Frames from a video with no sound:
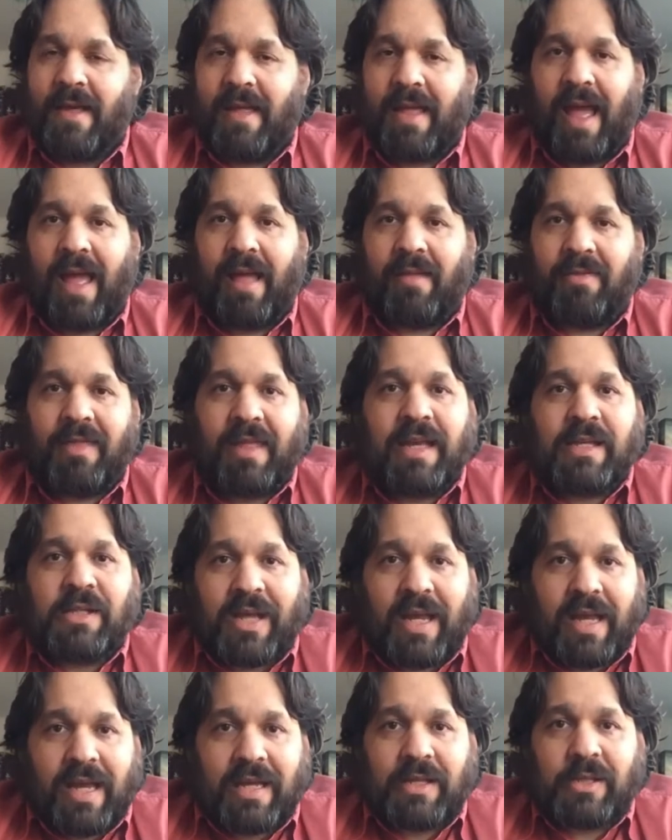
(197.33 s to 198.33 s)
And
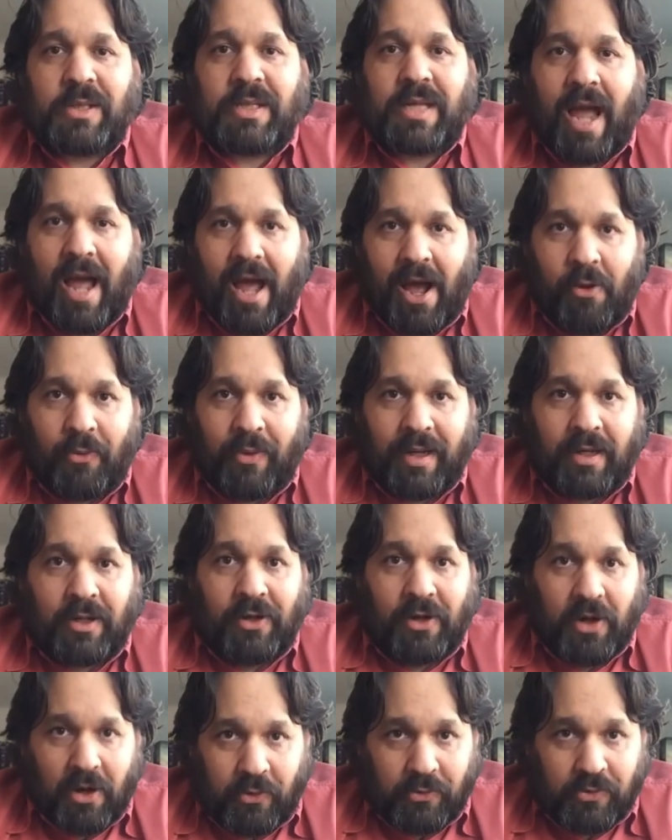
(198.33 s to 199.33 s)
this is how it
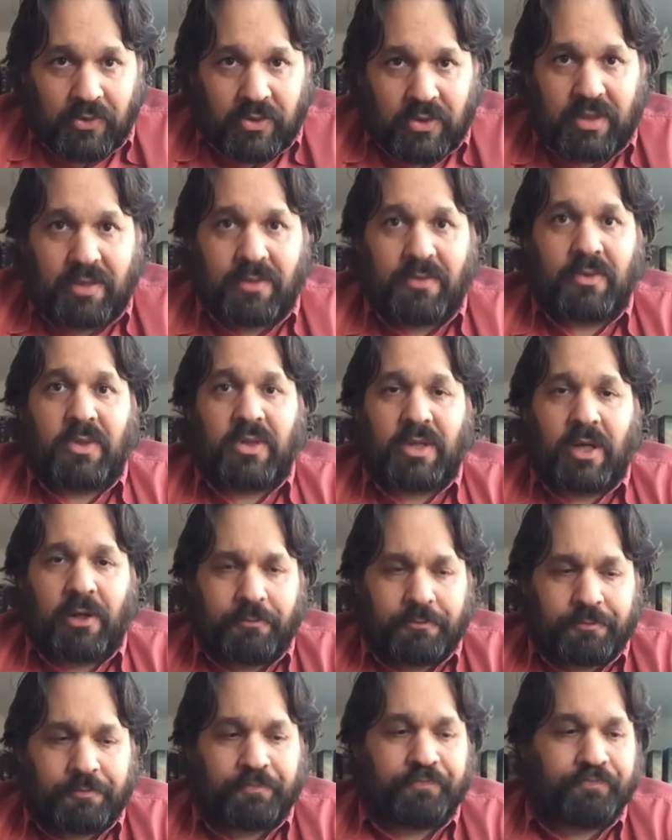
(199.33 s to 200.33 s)
goes.
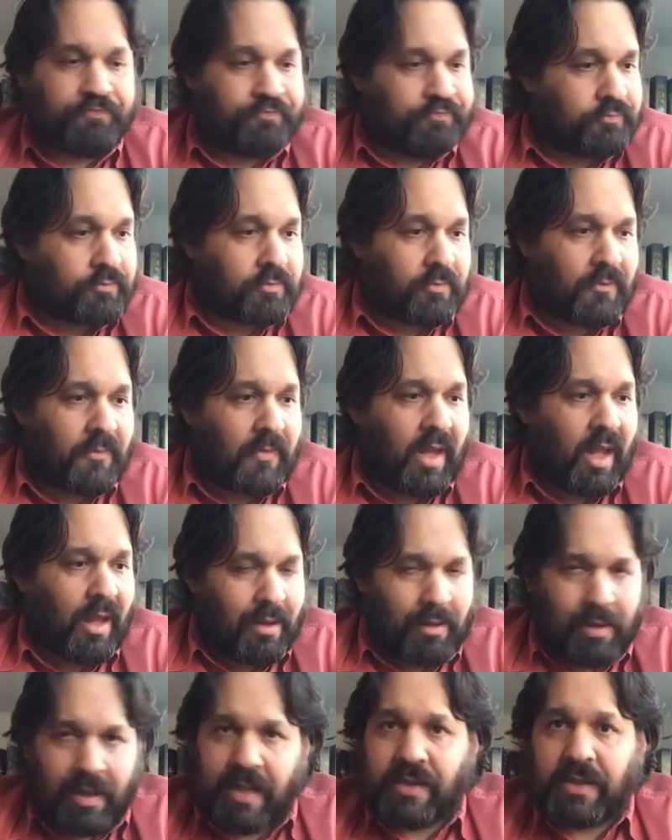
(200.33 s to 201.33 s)
So
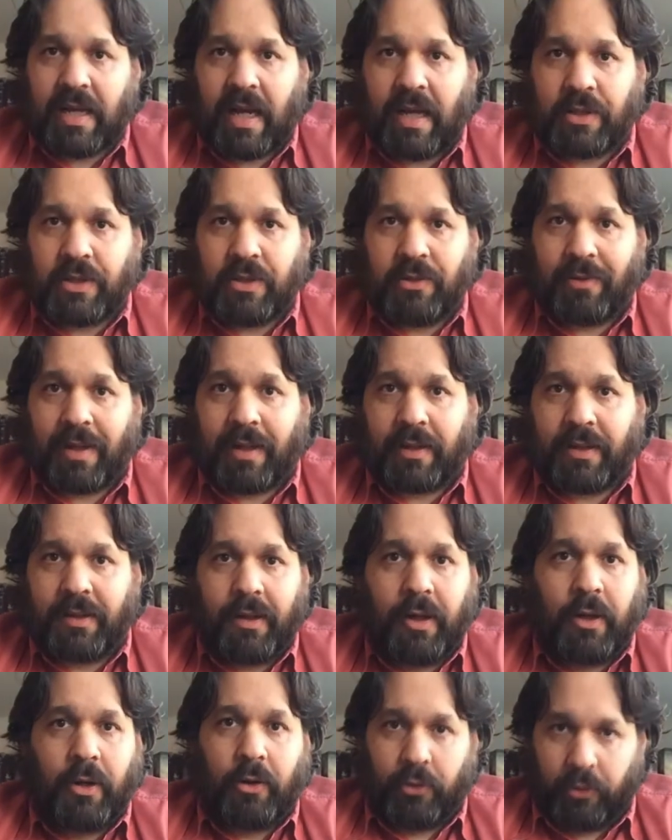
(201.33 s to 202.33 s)
let's get to it.
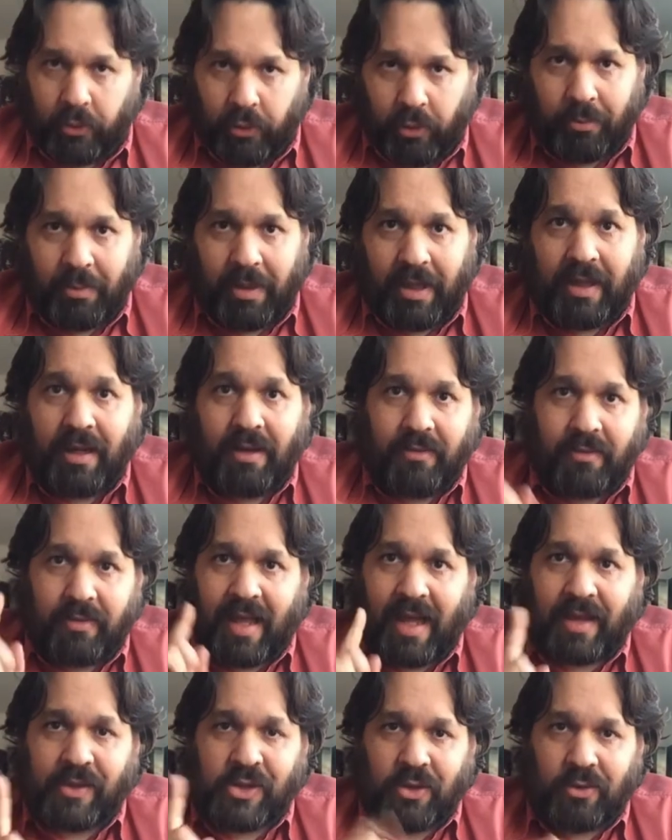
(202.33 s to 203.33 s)
Normally,
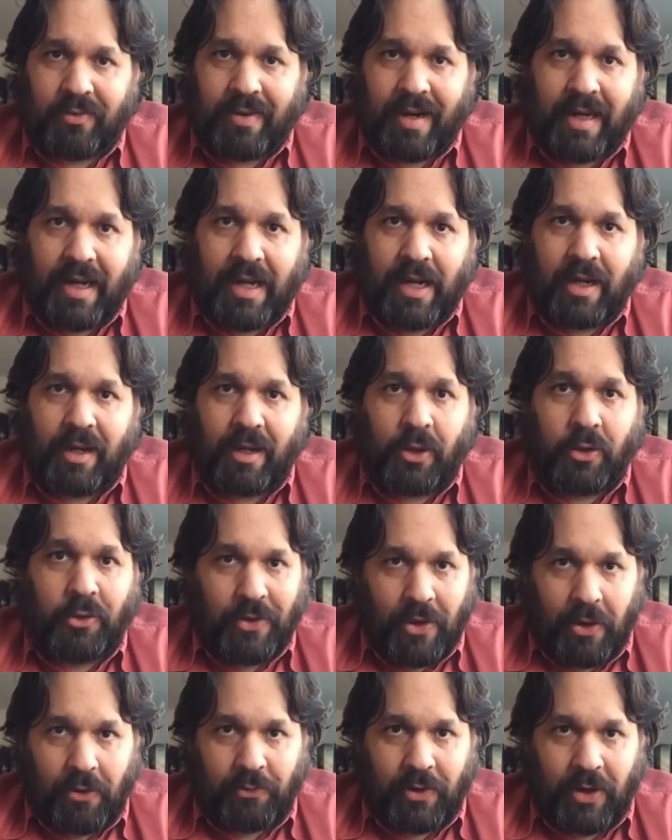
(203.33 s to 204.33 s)
that's already a
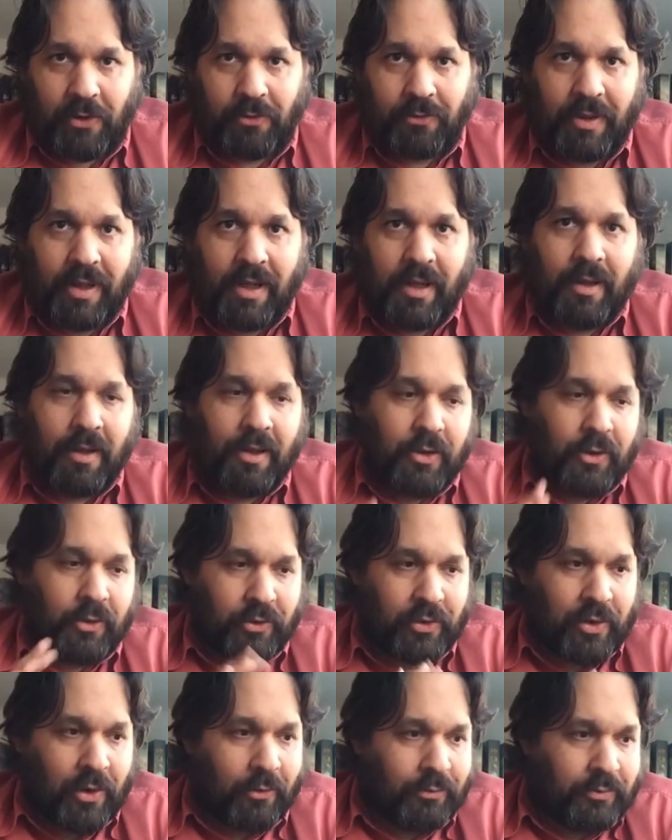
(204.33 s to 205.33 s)
no-no.
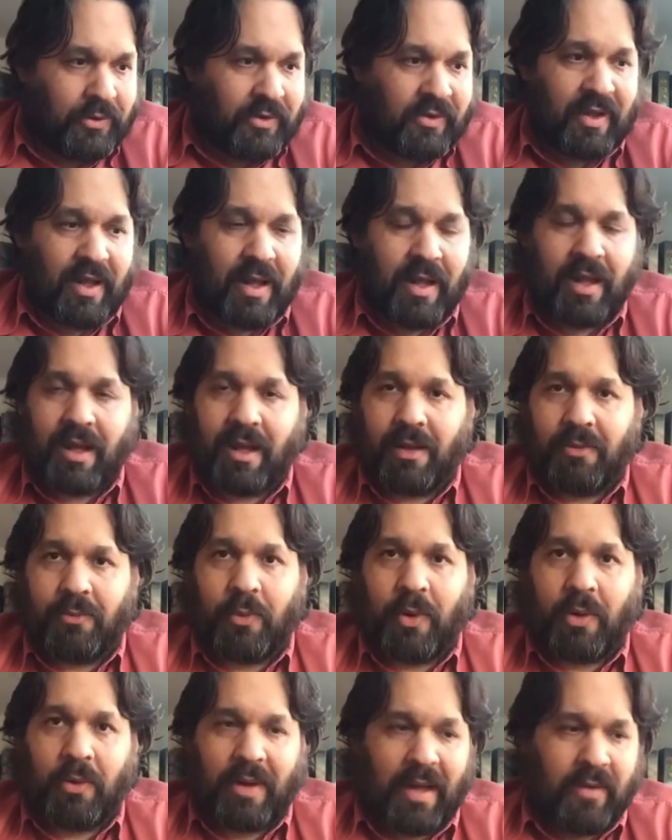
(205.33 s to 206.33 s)
Don't,
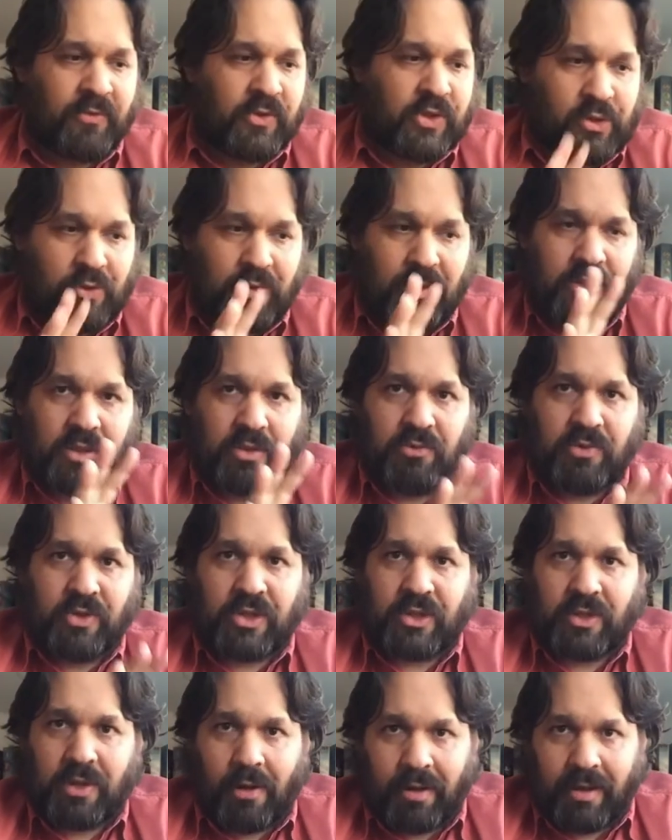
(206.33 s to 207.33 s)
as soon as you
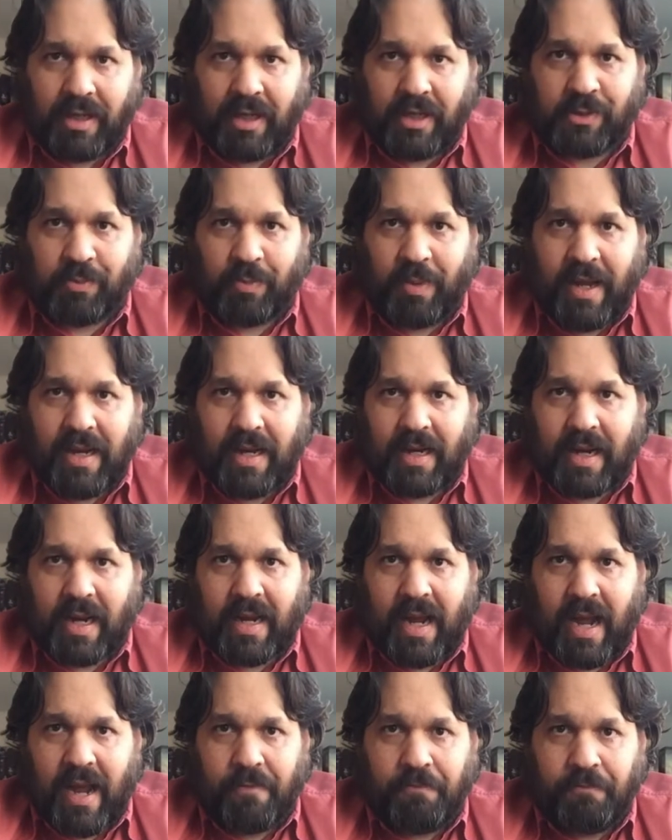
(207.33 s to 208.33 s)
start explaining a
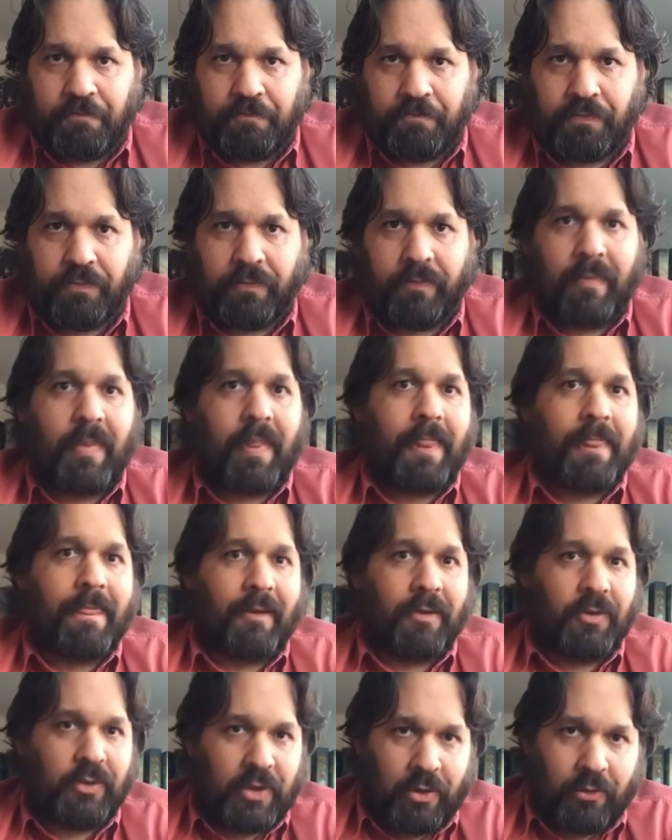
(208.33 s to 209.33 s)
game,
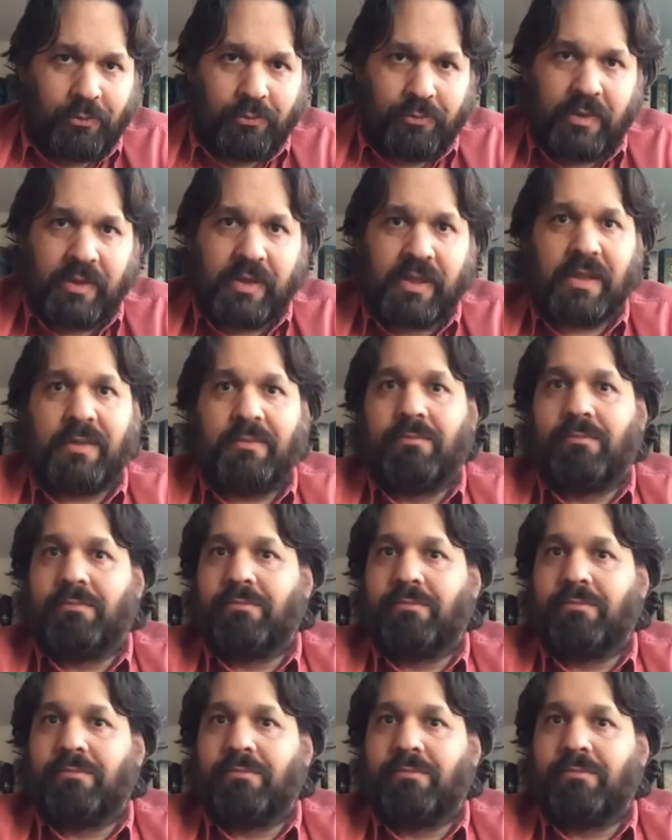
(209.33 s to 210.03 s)
don't